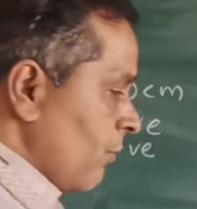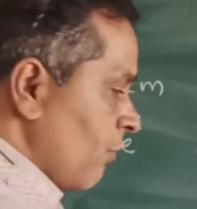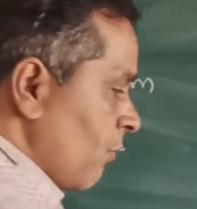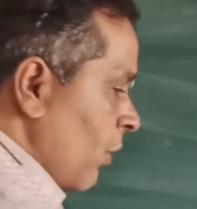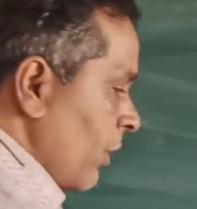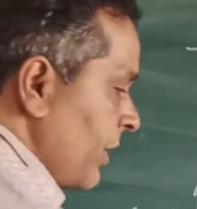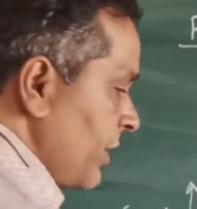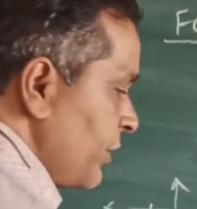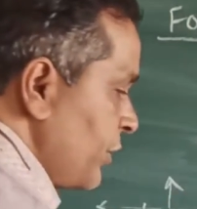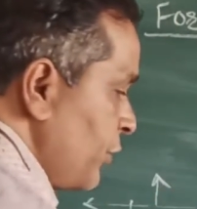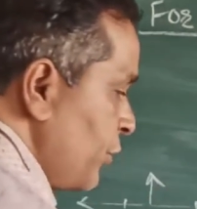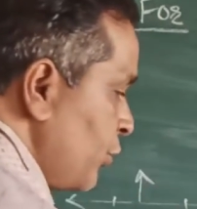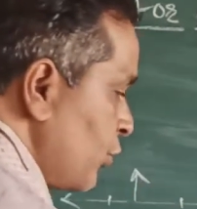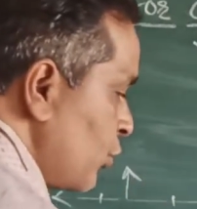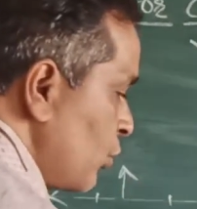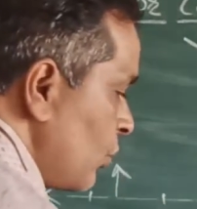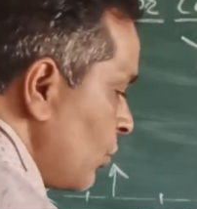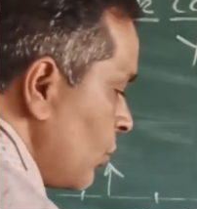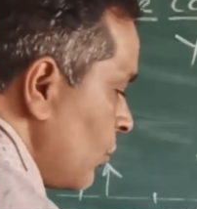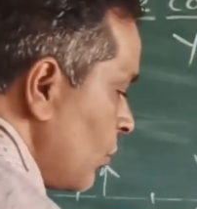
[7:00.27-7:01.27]
What is
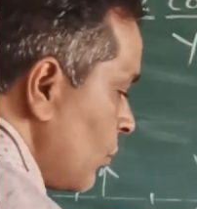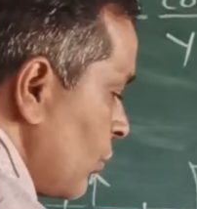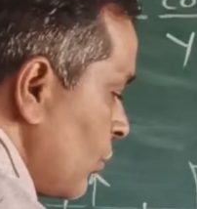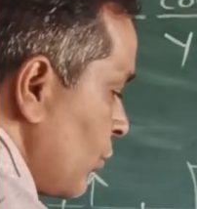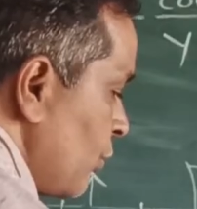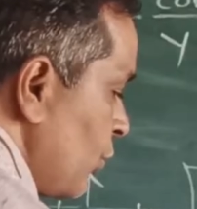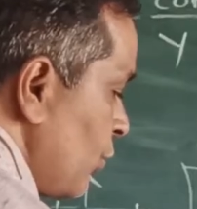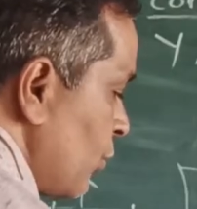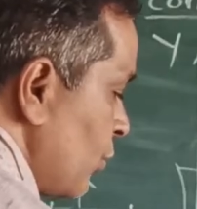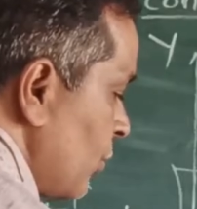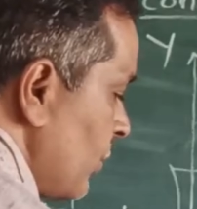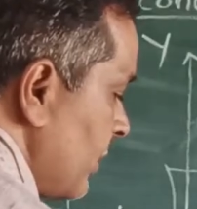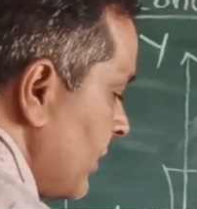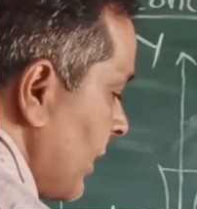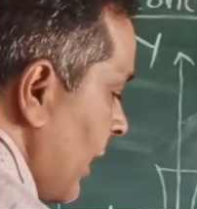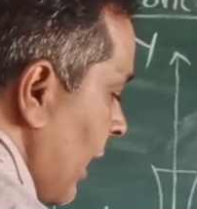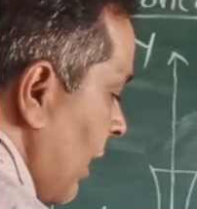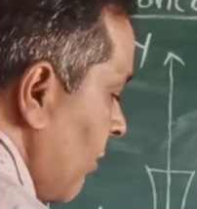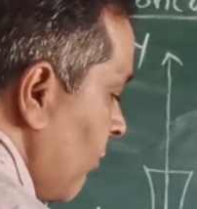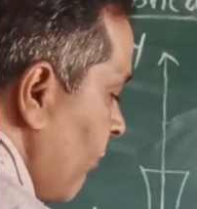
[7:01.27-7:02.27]
u? U
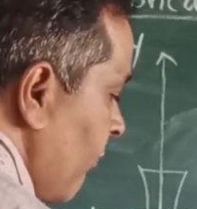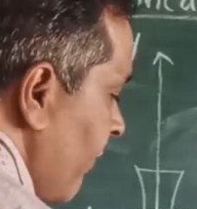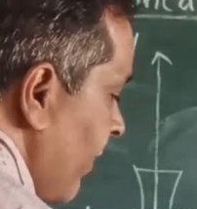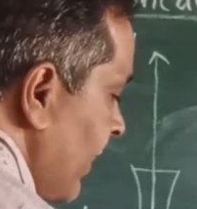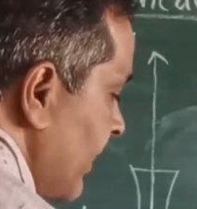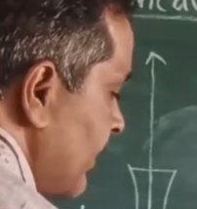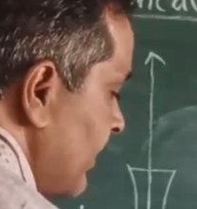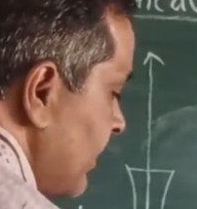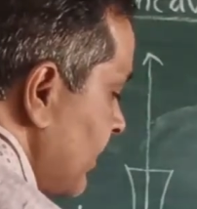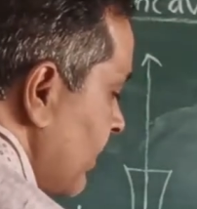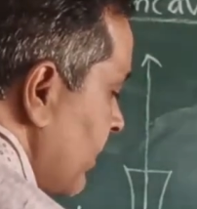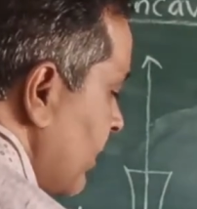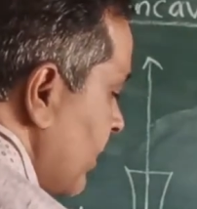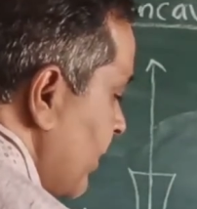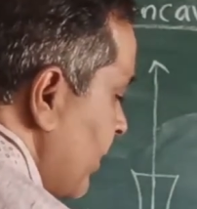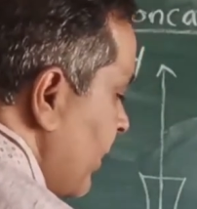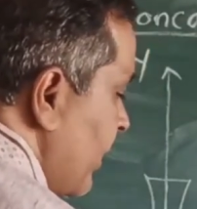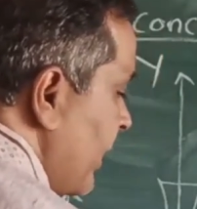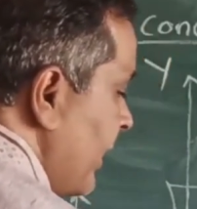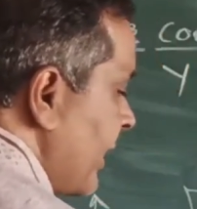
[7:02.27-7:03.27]
is
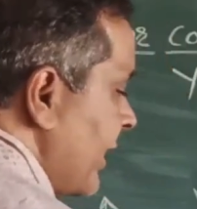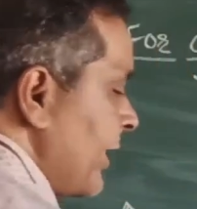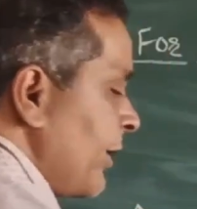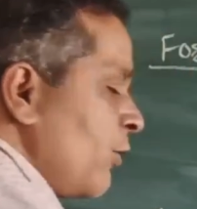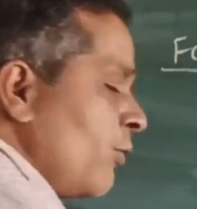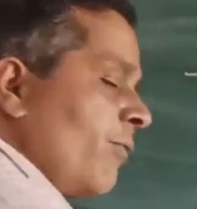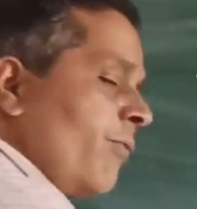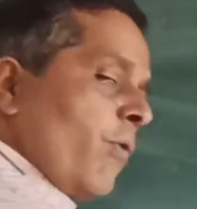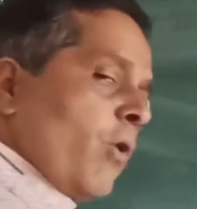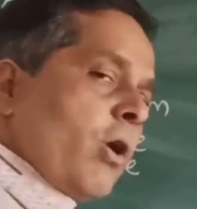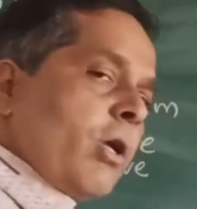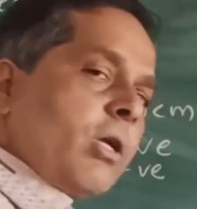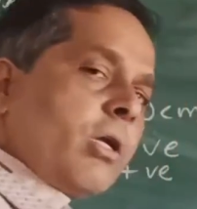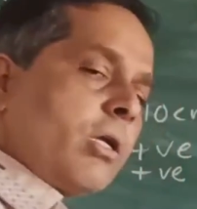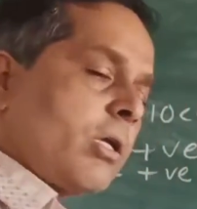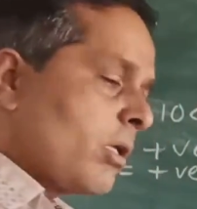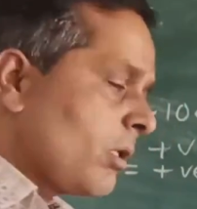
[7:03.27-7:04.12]
always negative for